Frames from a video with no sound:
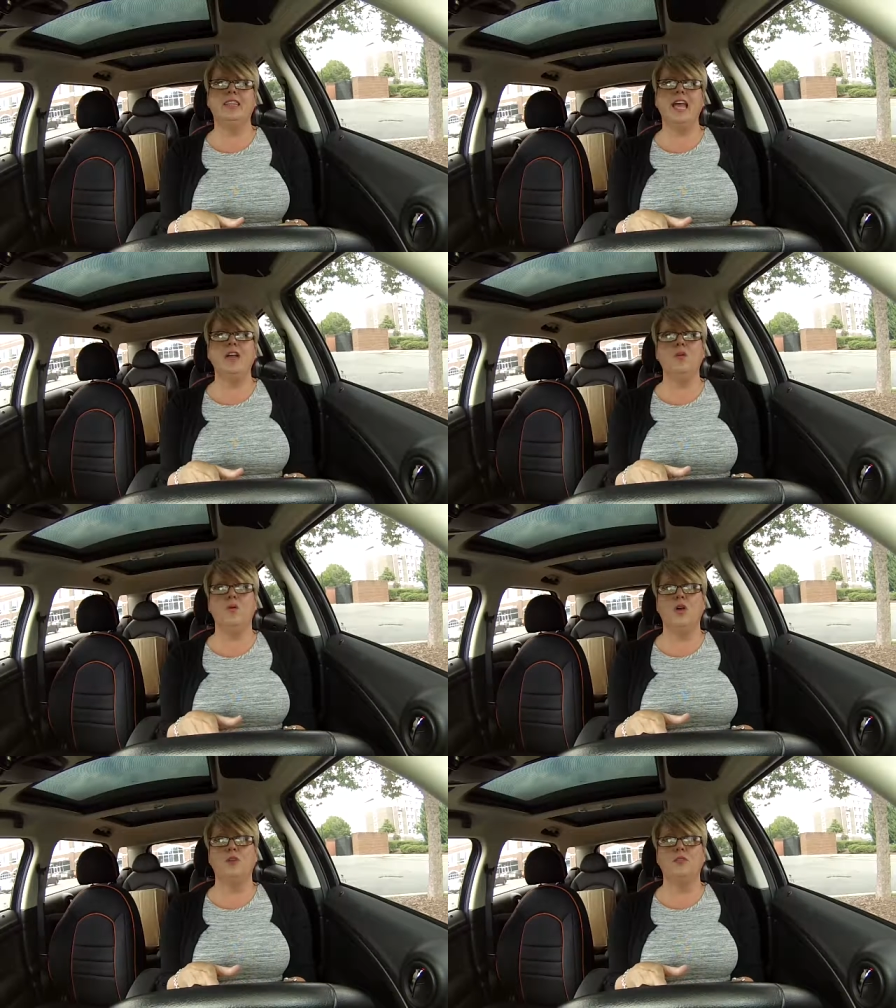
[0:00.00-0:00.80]
that
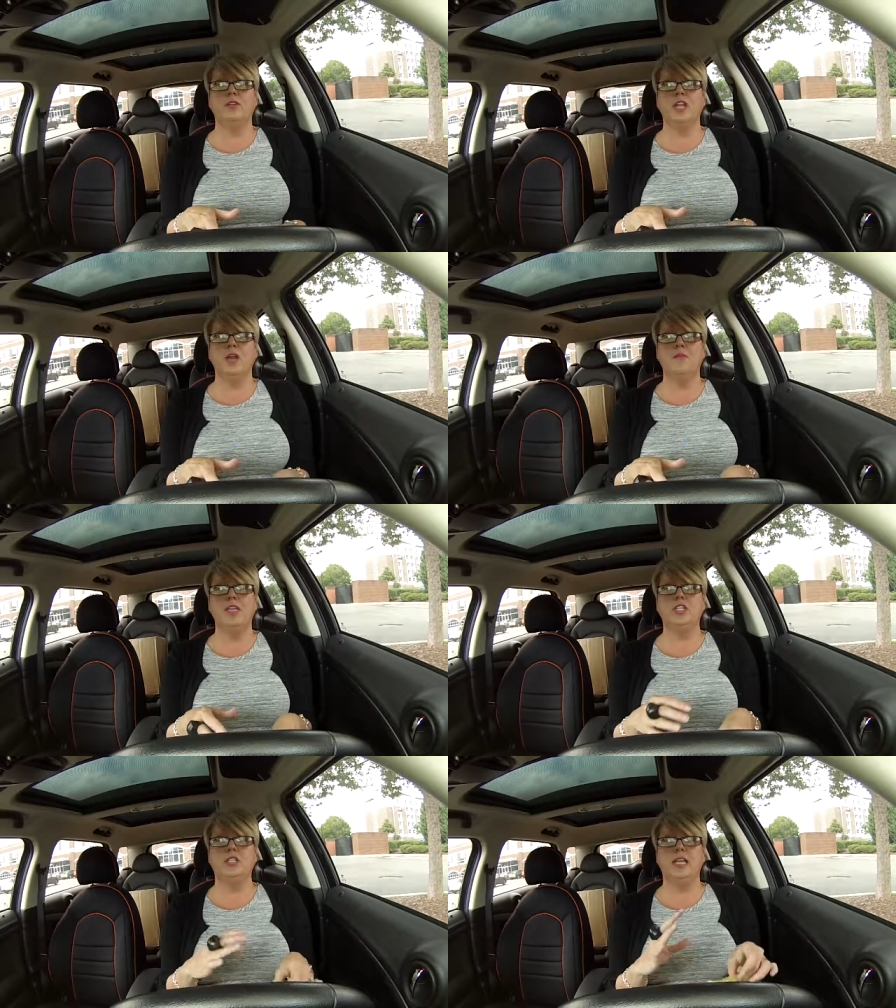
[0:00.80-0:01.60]
quote, you know,
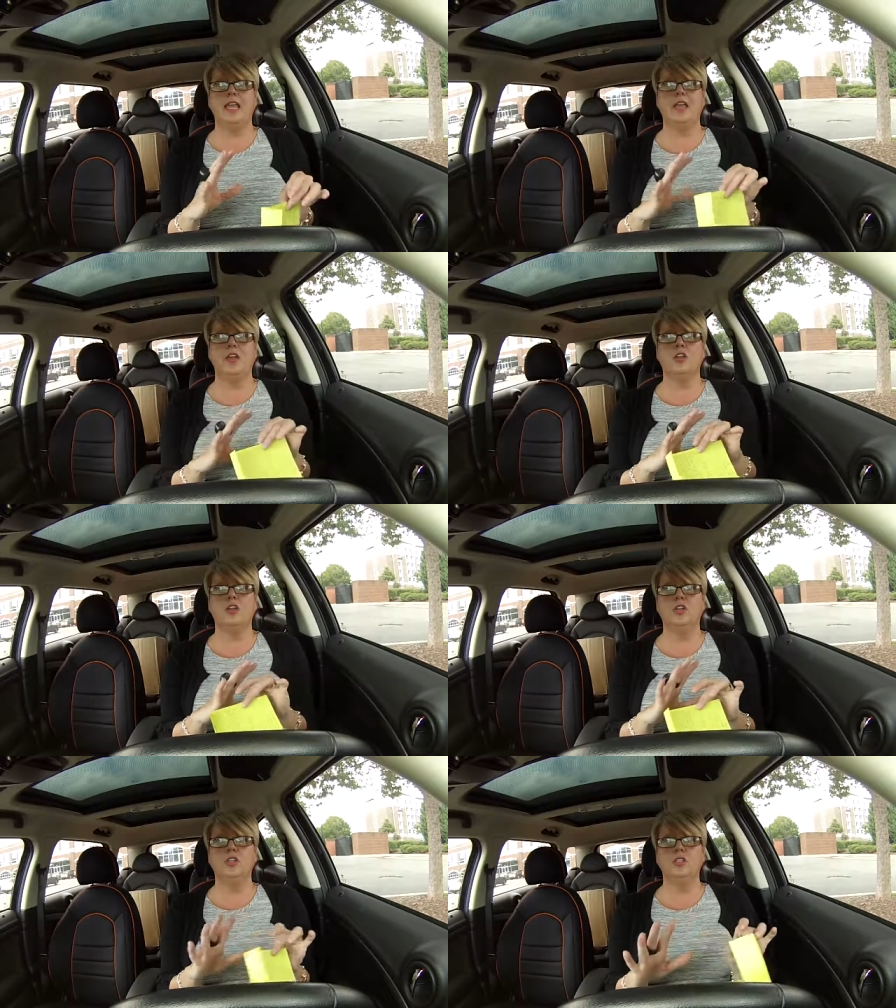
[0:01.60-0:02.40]
makes you take a
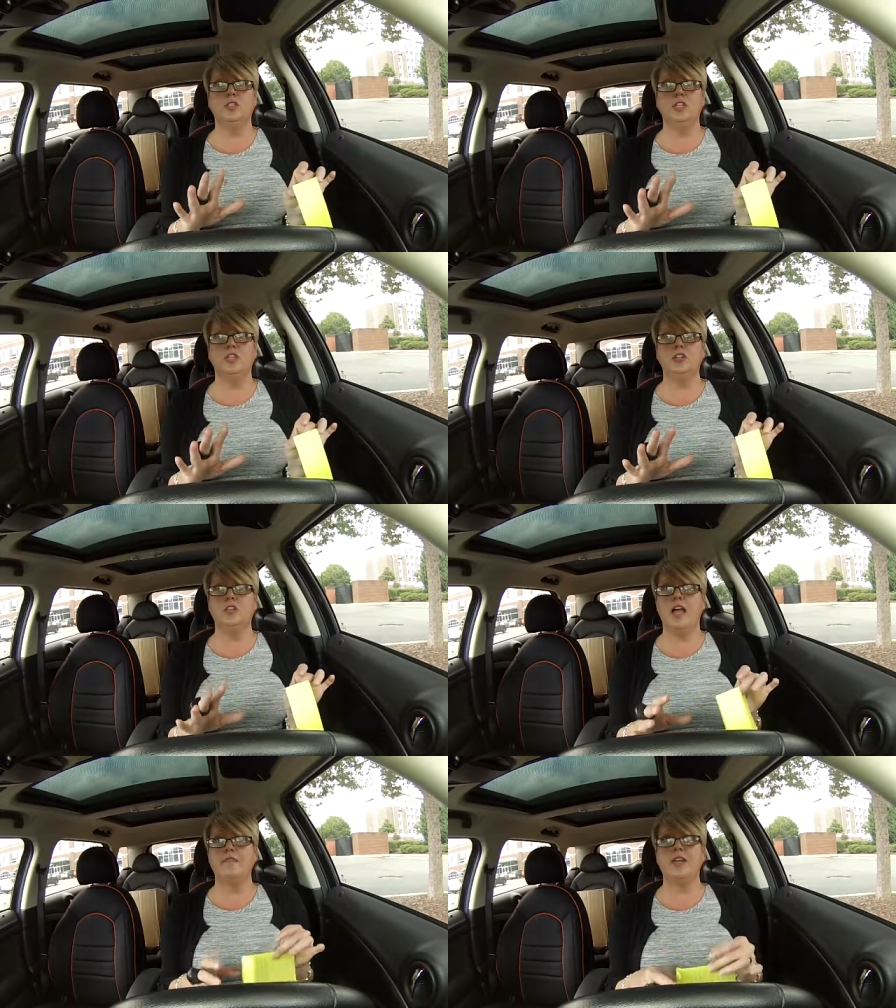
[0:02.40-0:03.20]
good look at your life.